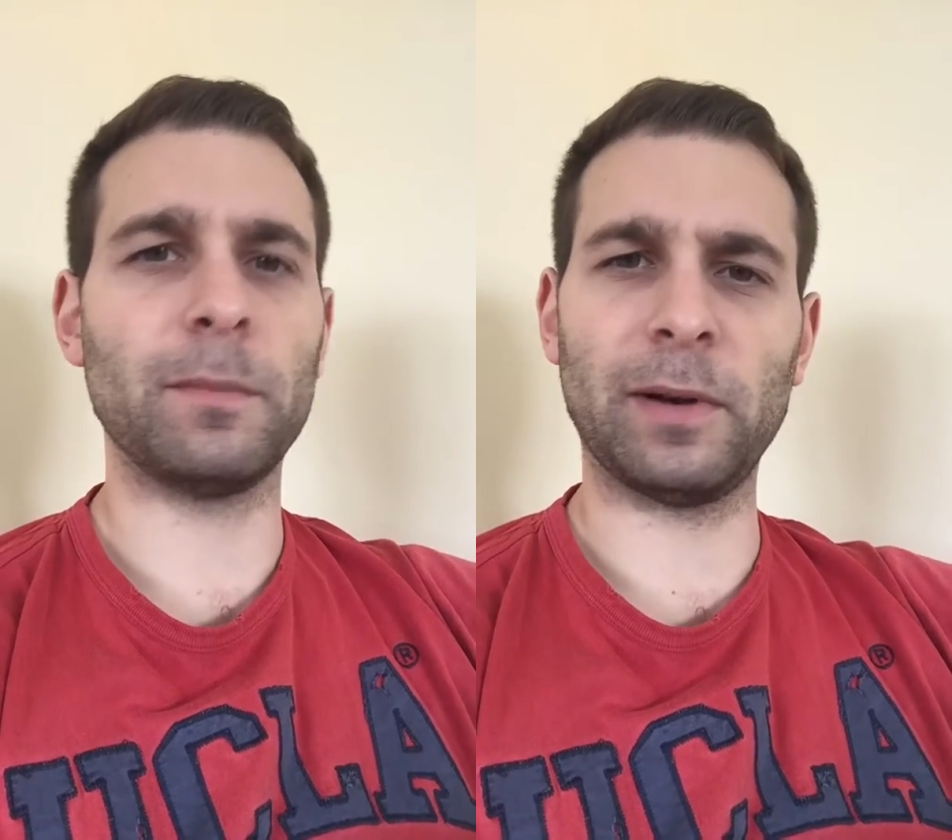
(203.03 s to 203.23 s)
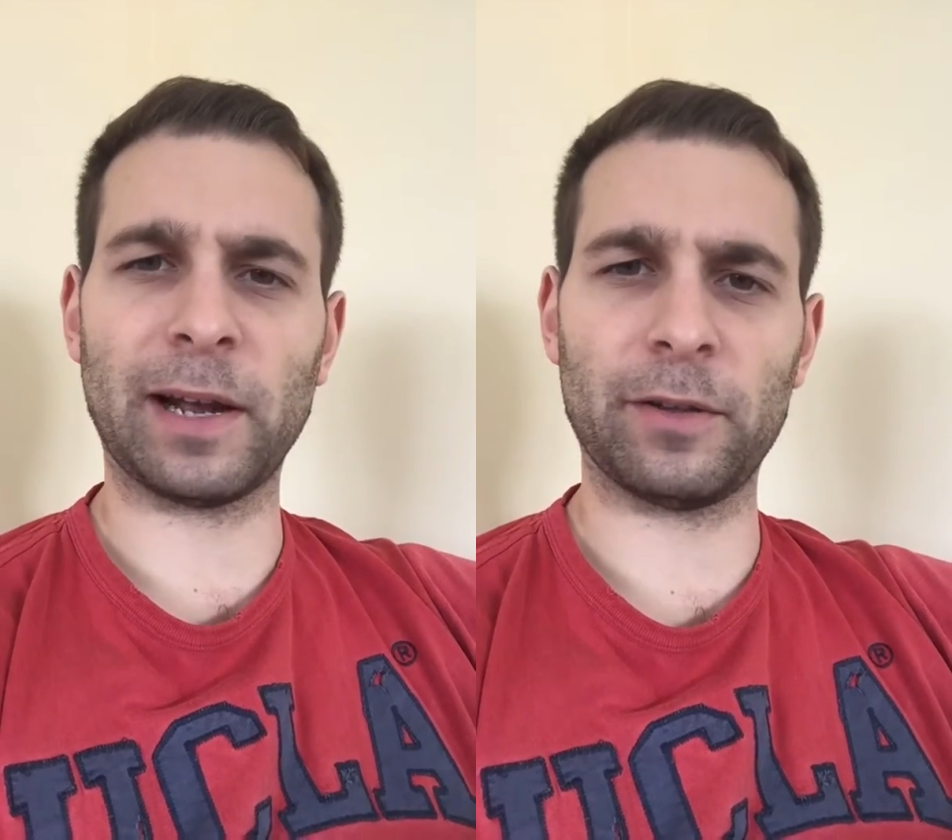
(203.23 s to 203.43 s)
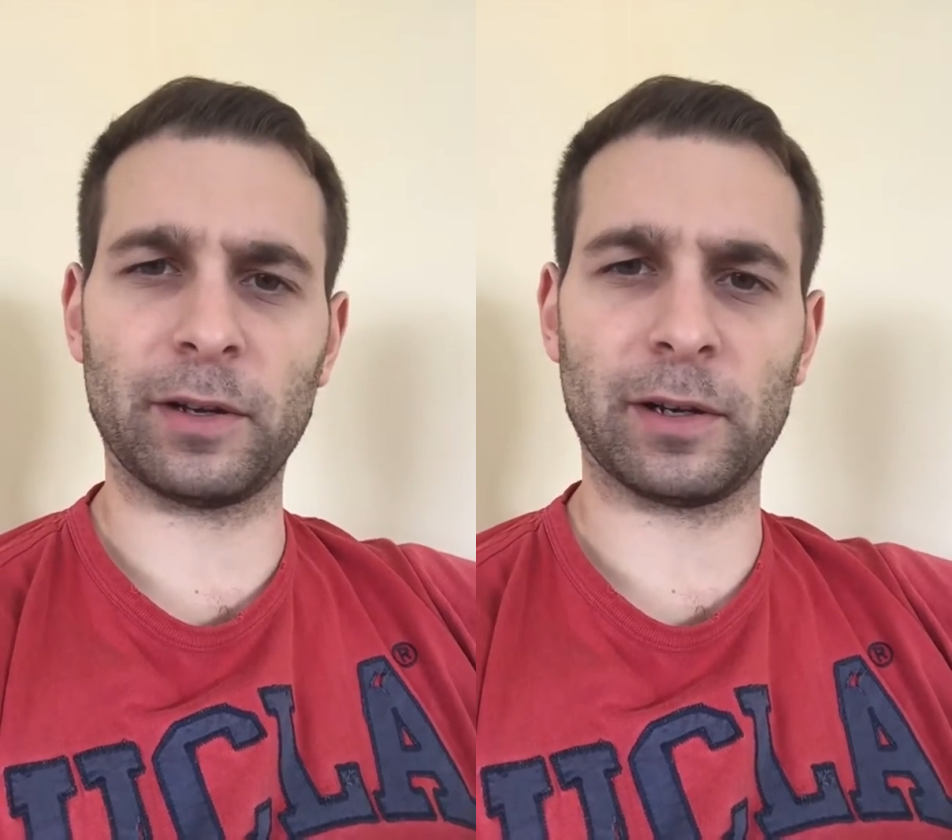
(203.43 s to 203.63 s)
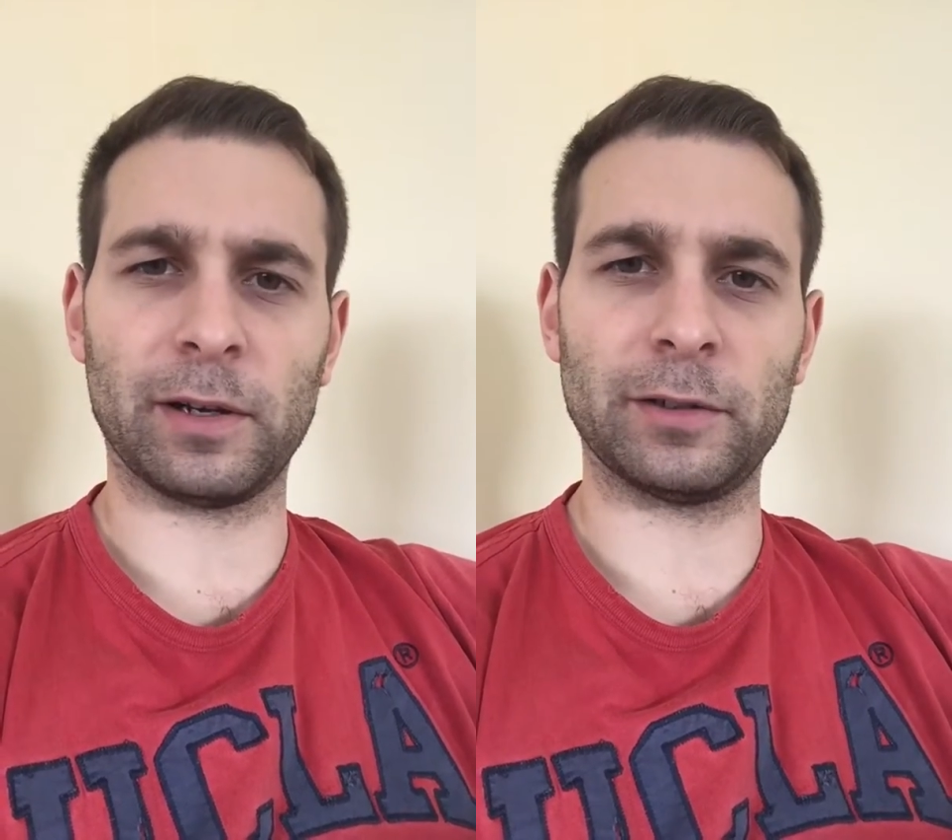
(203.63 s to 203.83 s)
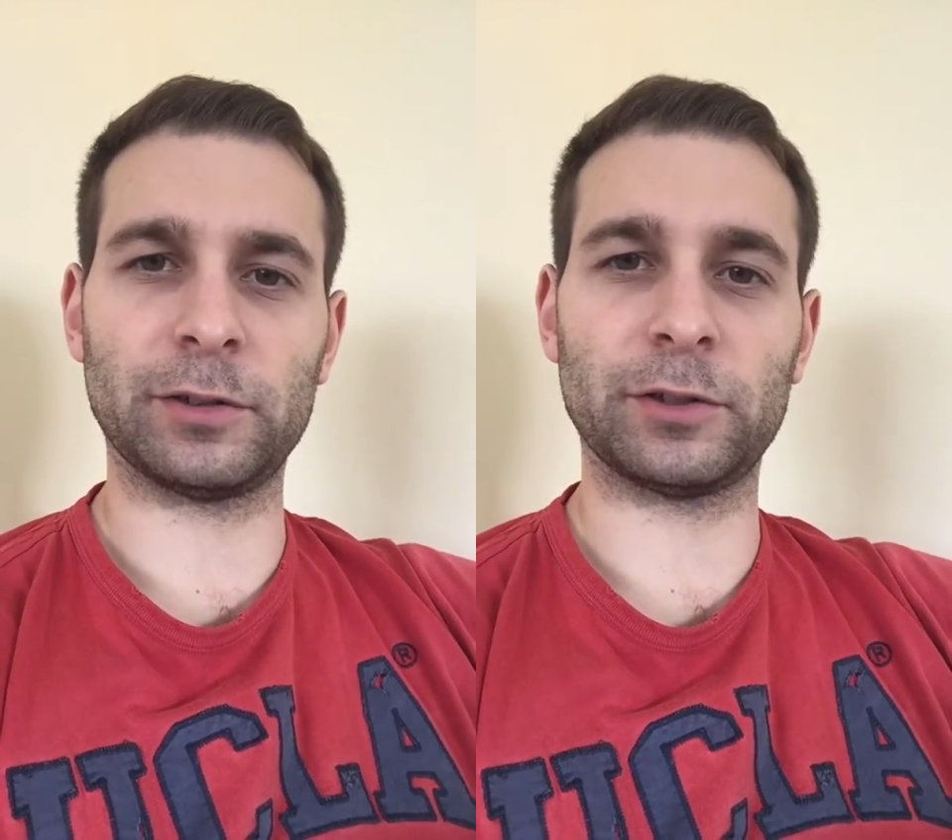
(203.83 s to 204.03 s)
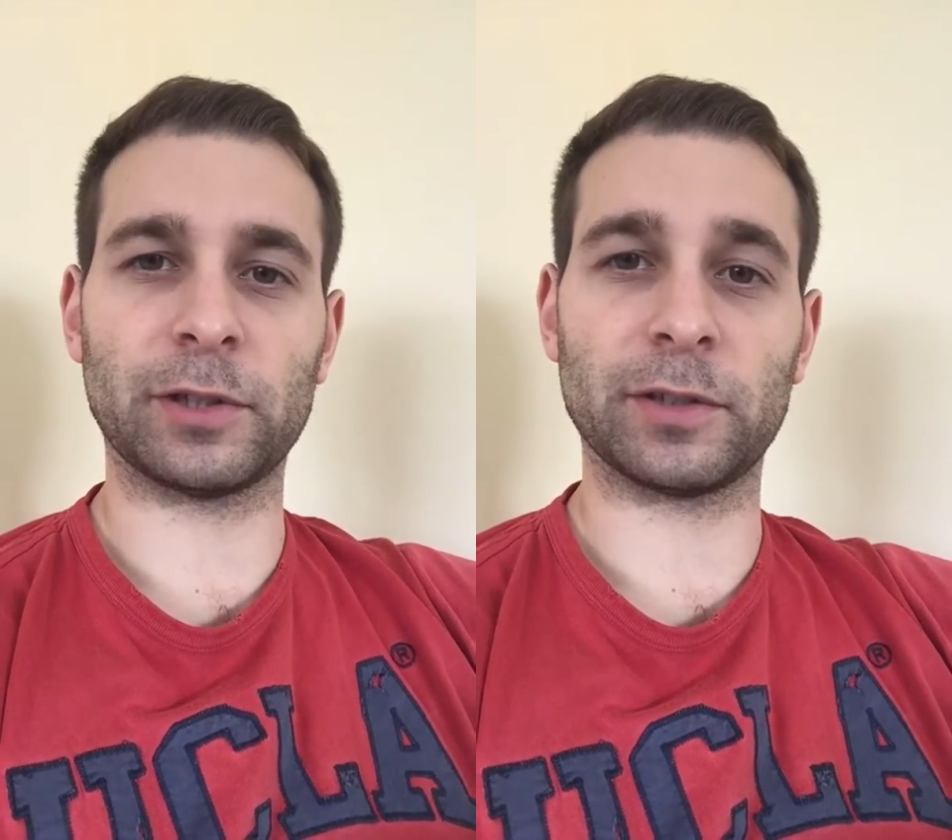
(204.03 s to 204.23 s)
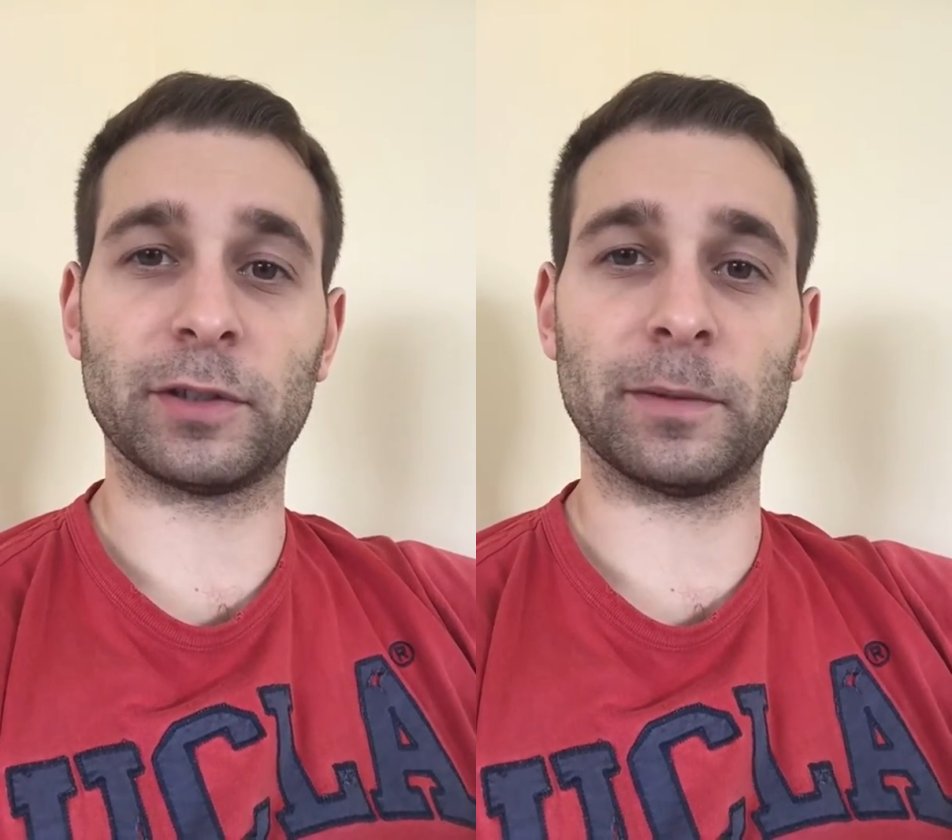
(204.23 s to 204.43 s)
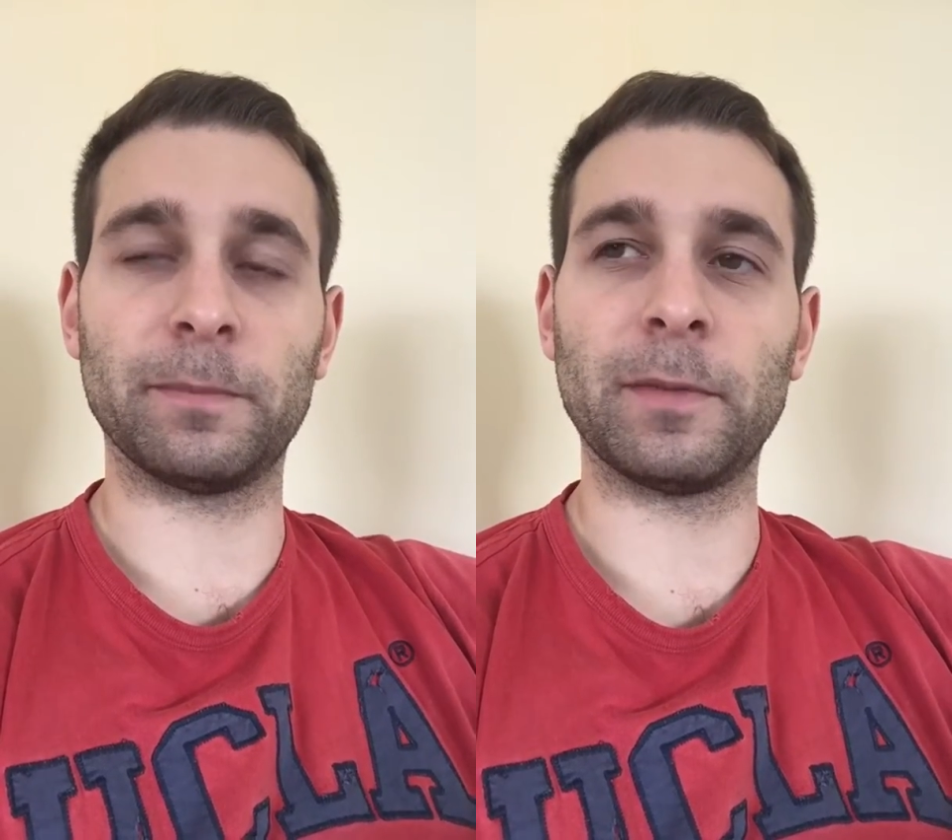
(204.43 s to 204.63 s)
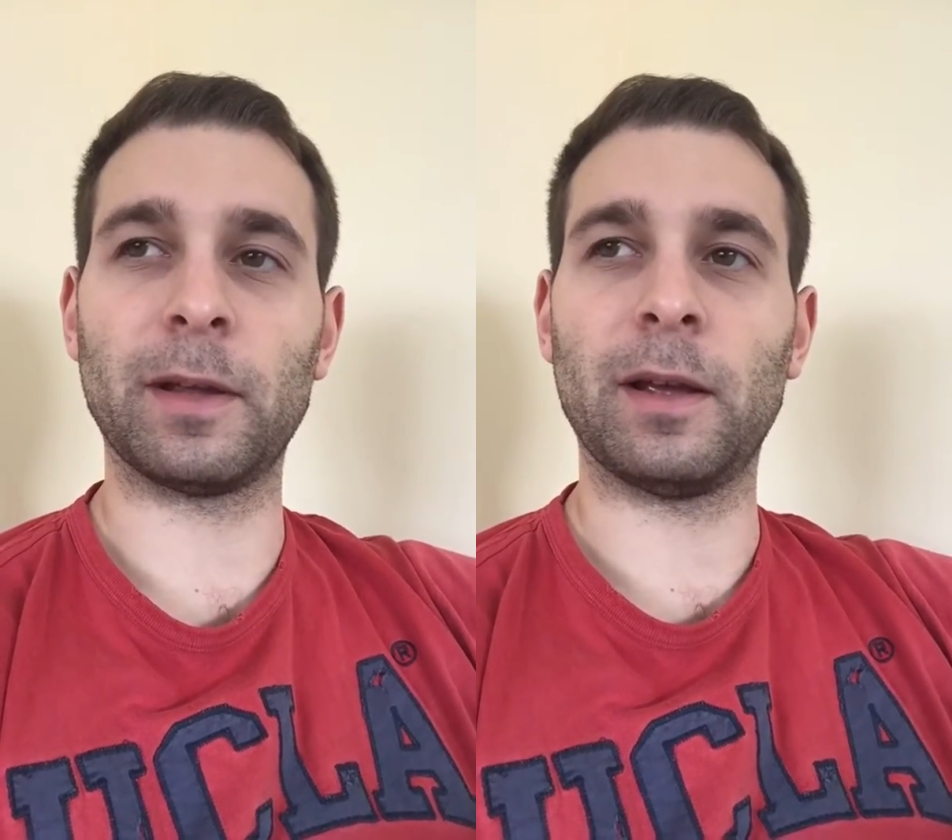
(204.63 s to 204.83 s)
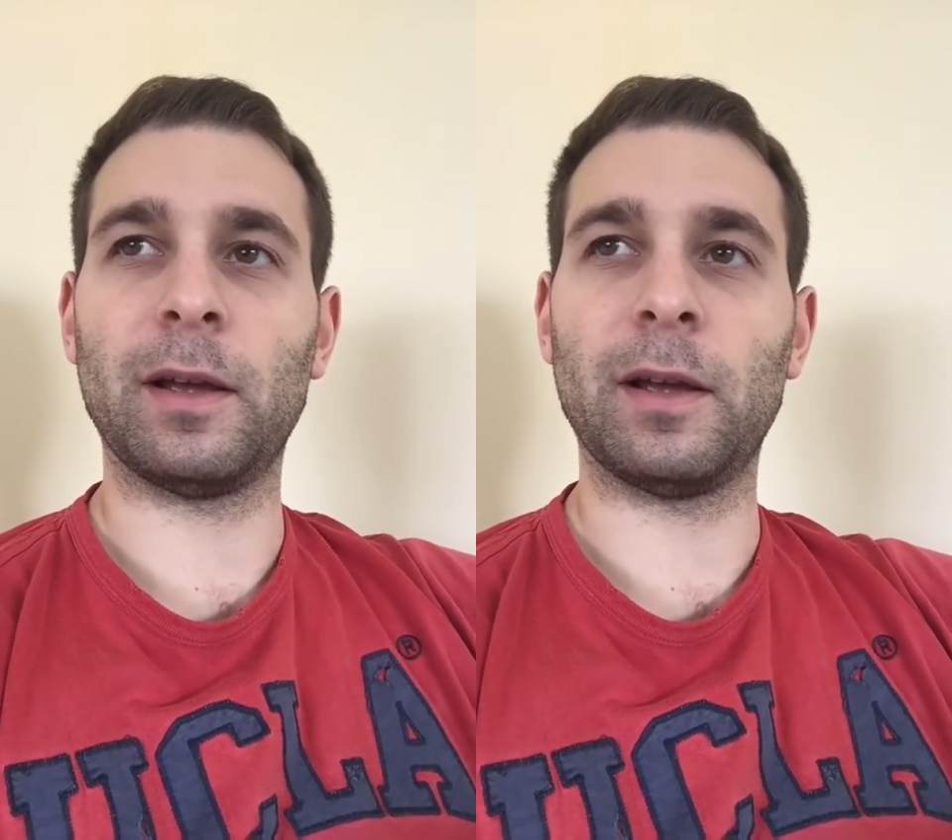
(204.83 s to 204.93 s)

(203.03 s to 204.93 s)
pull out the cards, trust them,